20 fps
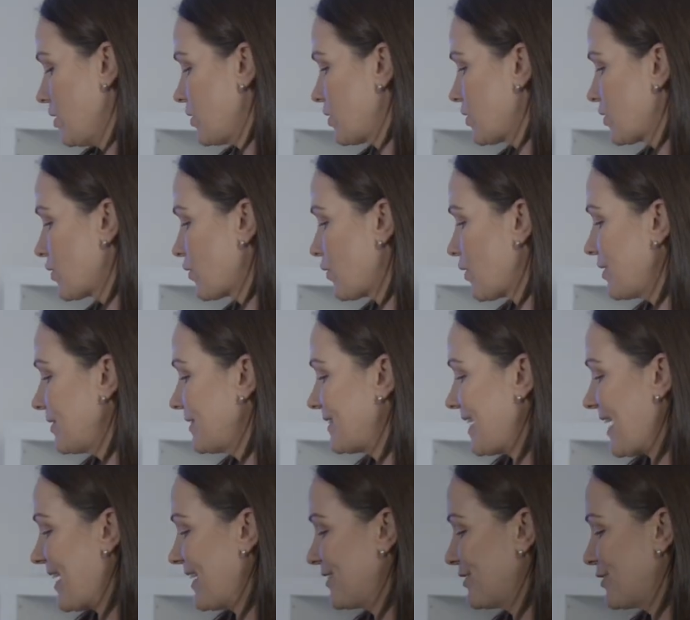Scroll
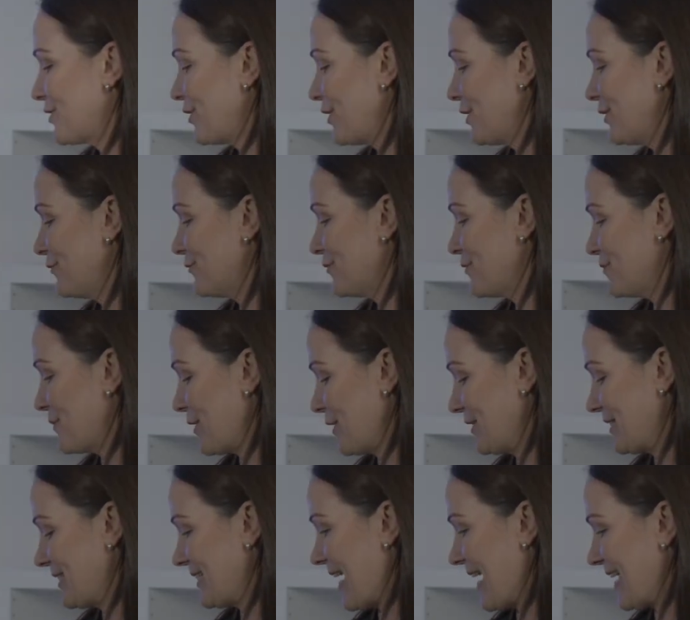down to
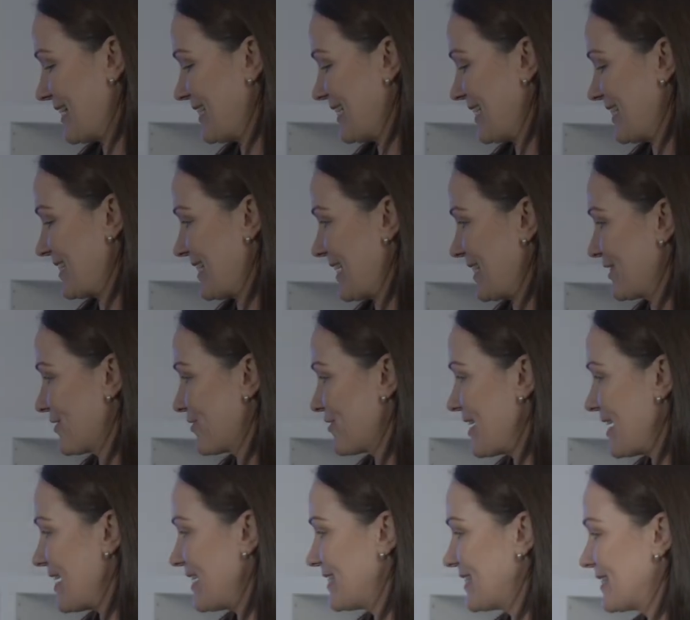remotes and
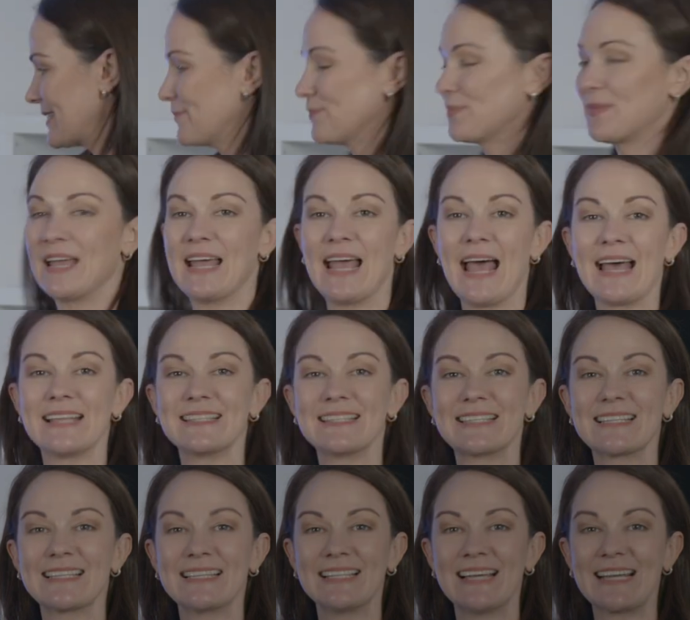accessories and
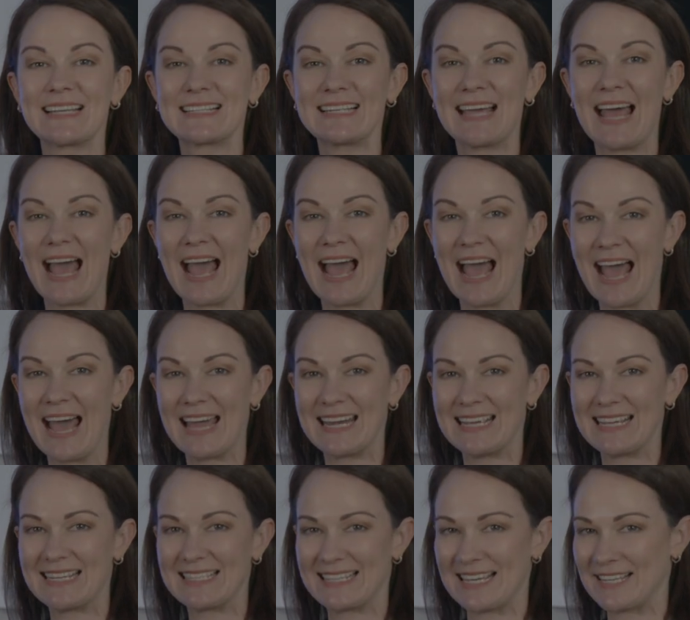select add
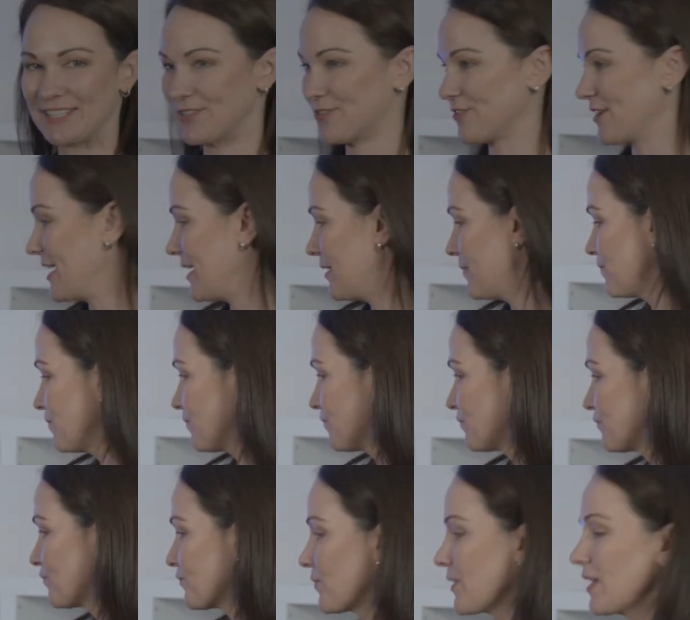accessory.
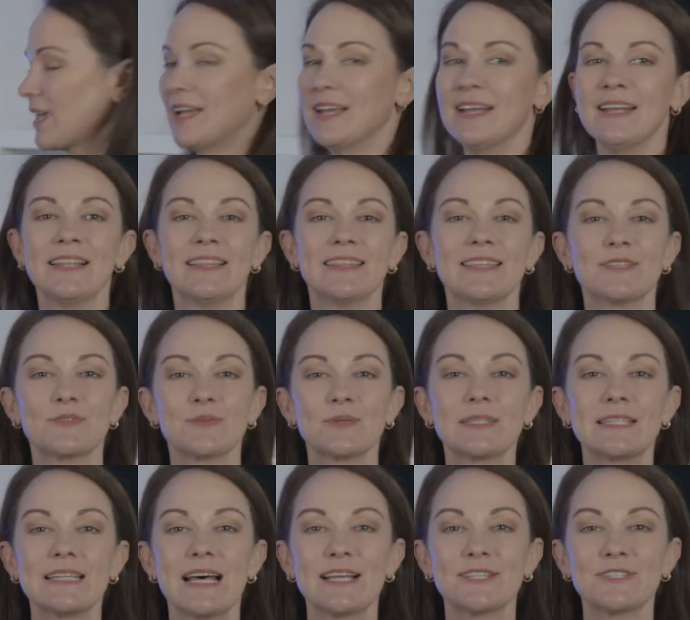This will
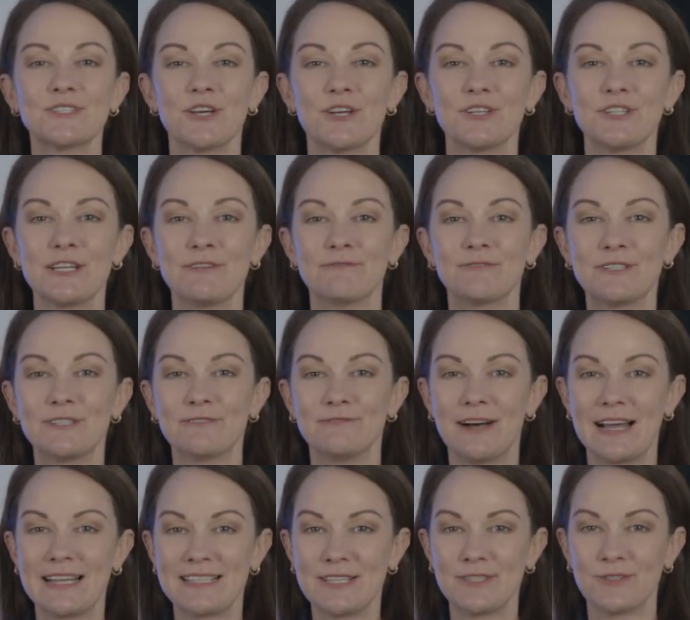start searching for
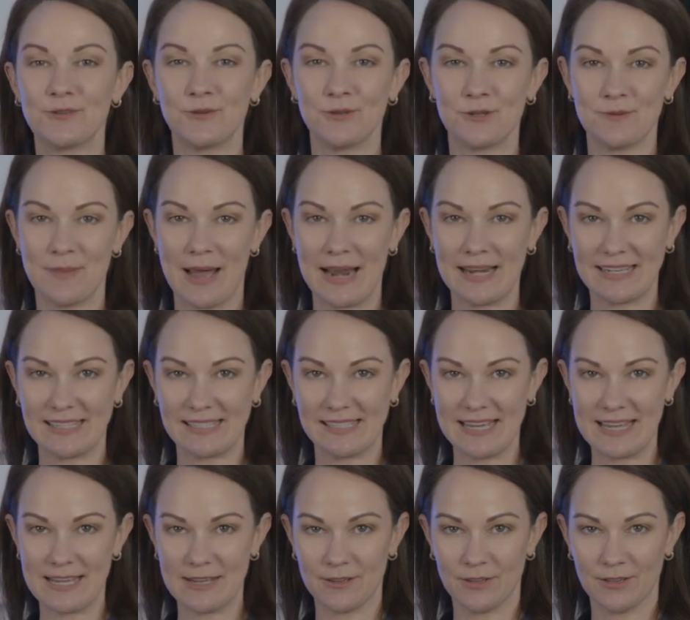devices
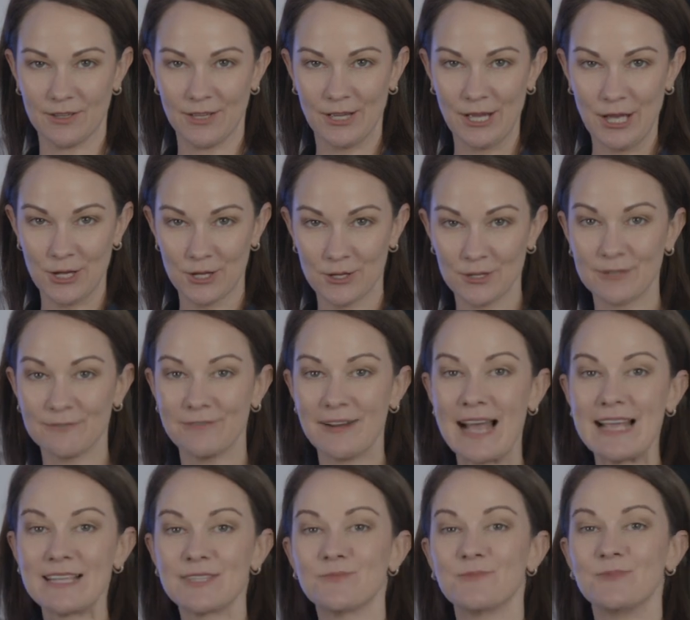automatically. Your
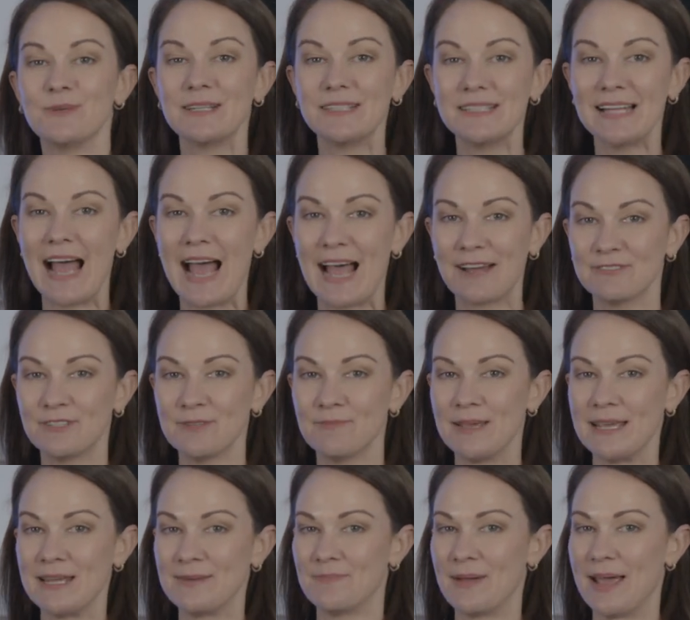device will have to
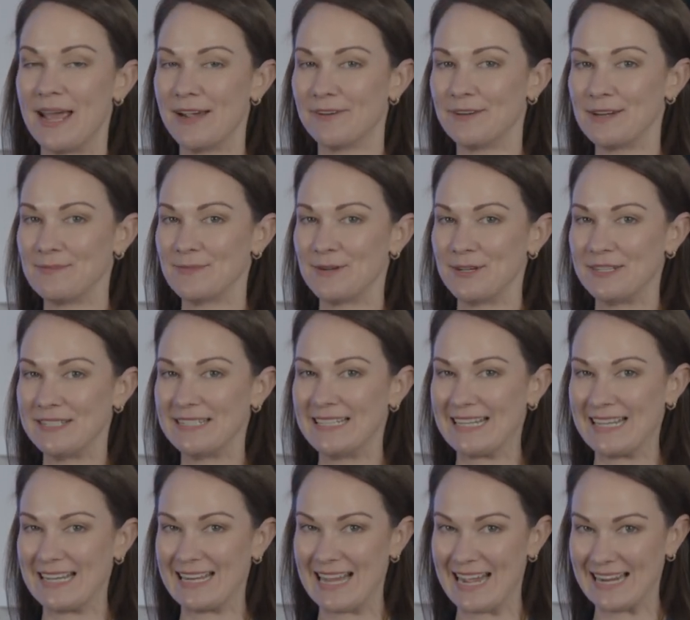be in pairing mode
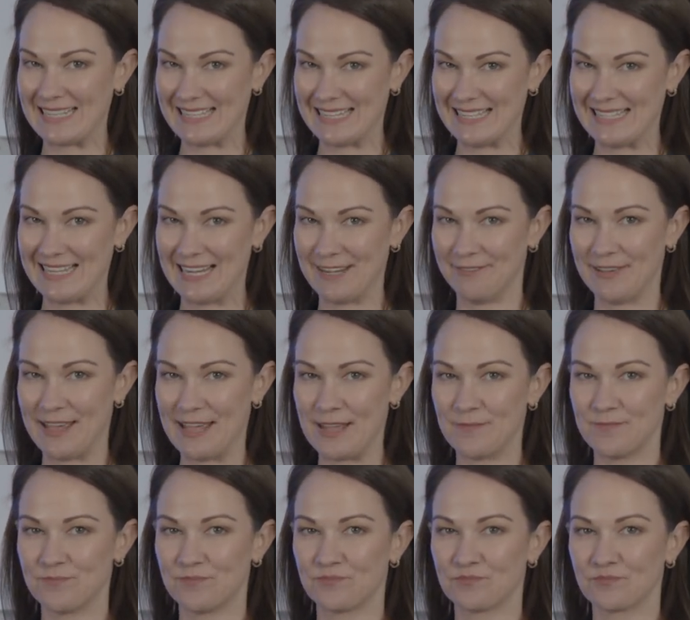to connect to the TV